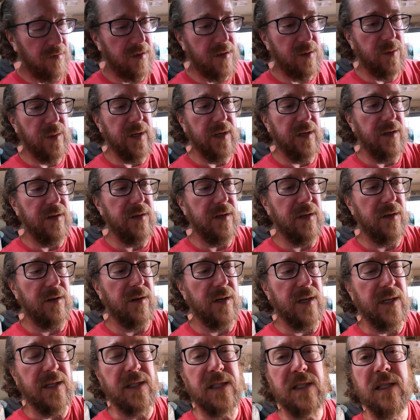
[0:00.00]
300
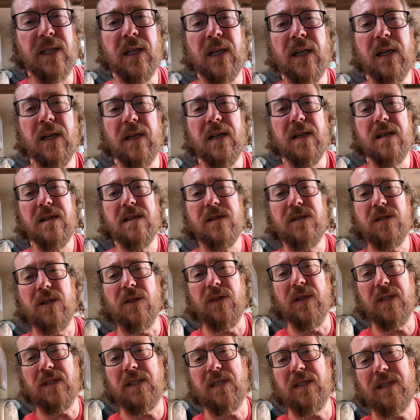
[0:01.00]
degrees. So
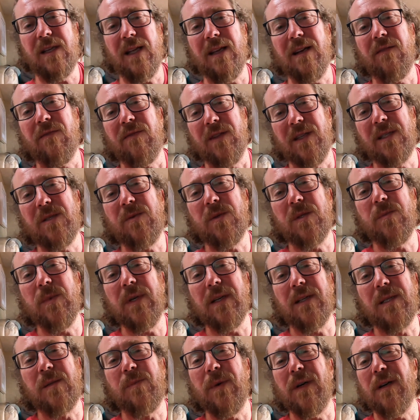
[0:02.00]
this was my
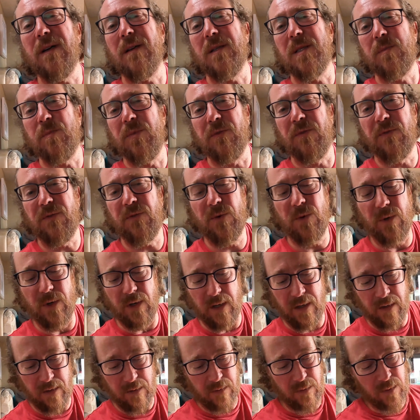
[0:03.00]
experience
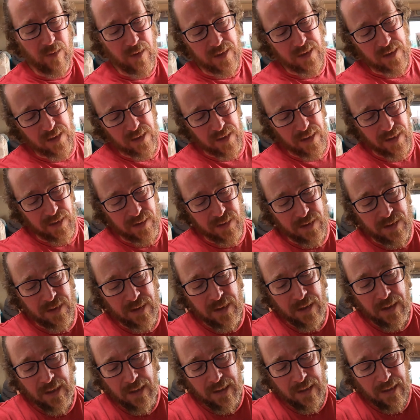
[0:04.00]
before, was that
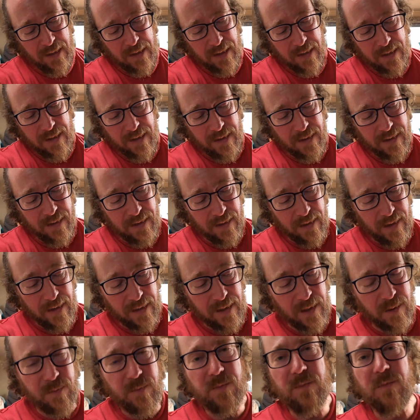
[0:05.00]
I
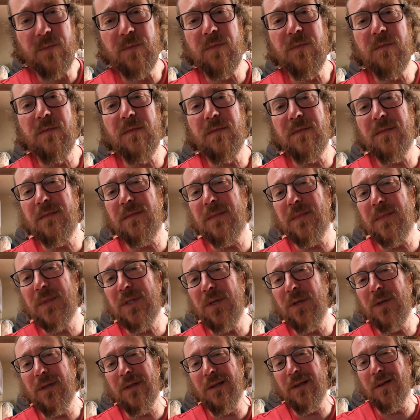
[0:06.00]
could
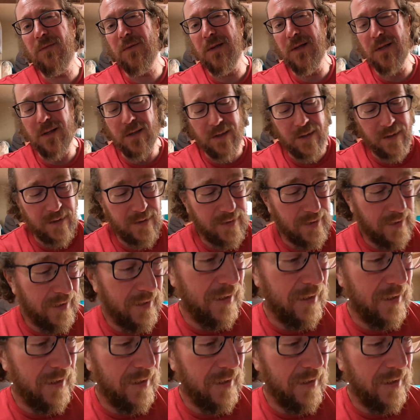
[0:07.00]
turn the oven on